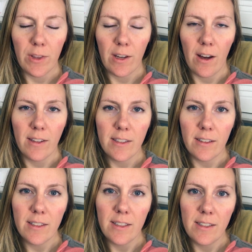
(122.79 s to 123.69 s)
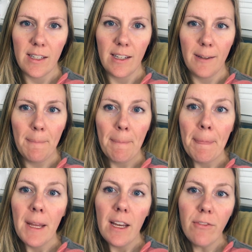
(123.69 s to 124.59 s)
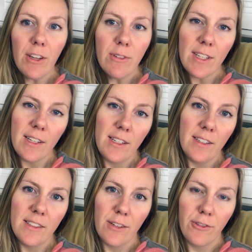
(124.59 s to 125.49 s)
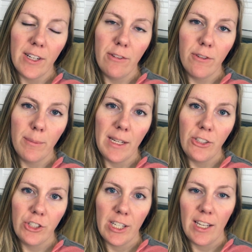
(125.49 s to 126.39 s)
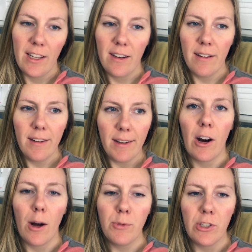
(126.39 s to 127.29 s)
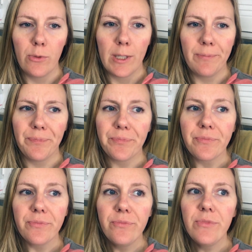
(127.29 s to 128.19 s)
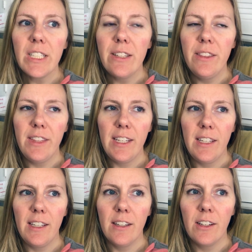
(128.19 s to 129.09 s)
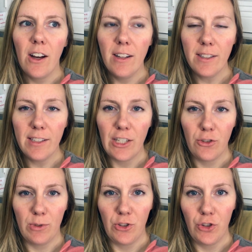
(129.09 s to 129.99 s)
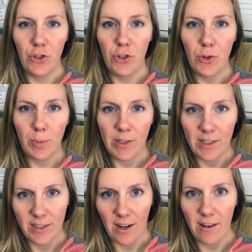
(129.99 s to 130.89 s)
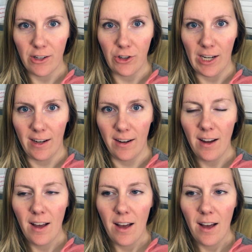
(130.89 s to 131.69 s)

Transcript: the consult to see if there was any different information. Our options were, the consultation was super discouraging,